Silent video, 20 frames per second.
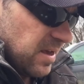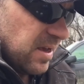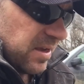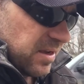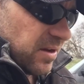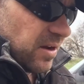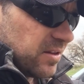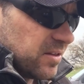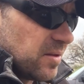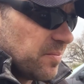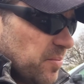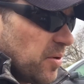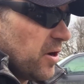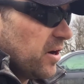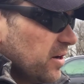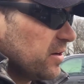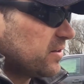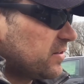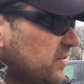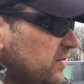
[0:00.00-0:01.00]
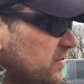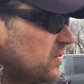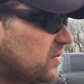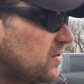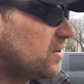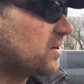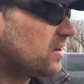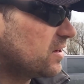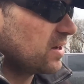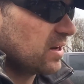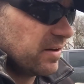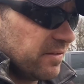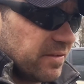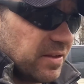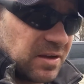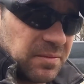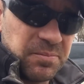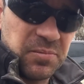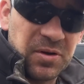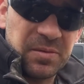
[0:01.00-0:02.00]
got the parts, got
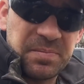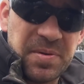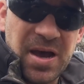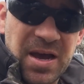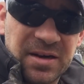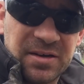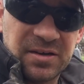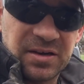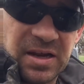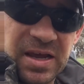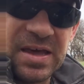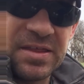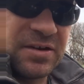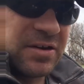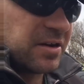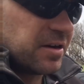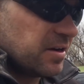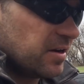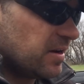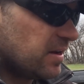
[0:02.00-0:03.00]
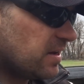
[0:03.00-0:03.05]
everything put back together.